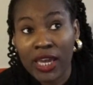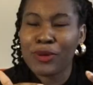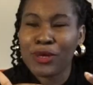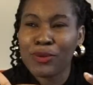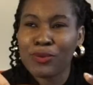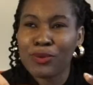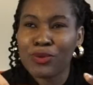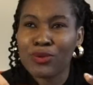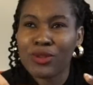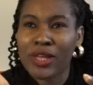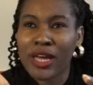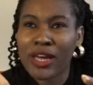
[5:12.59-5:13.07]

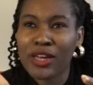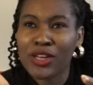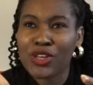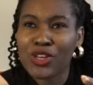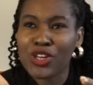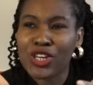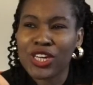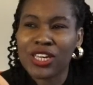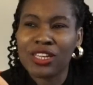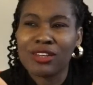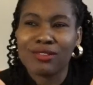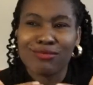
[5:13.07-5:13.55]
People that
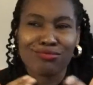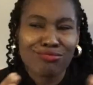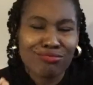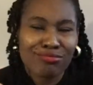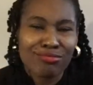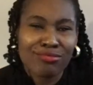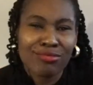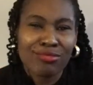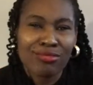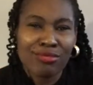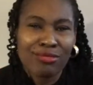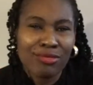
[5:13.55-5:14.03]
you can
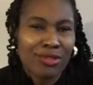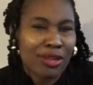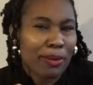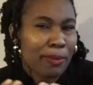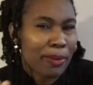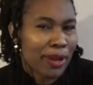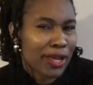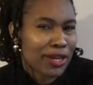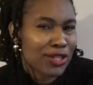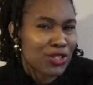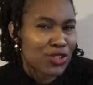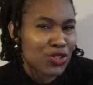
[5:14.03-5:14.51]

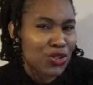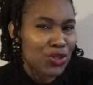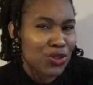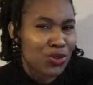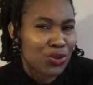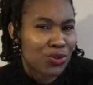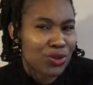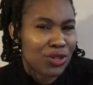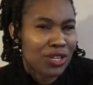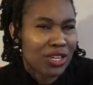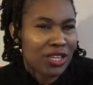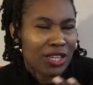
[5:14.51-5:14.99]
apply
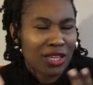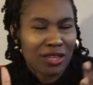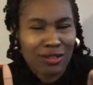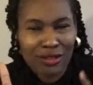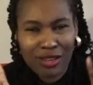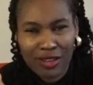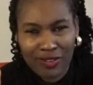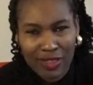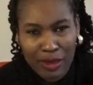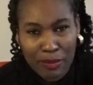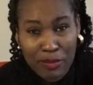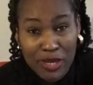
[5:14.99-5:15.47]
to,
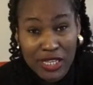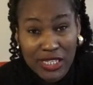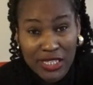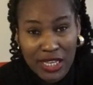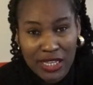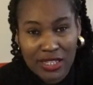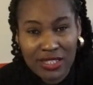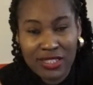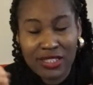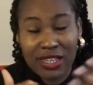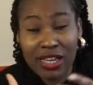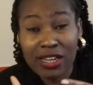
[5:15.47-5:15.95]
if that makes sense.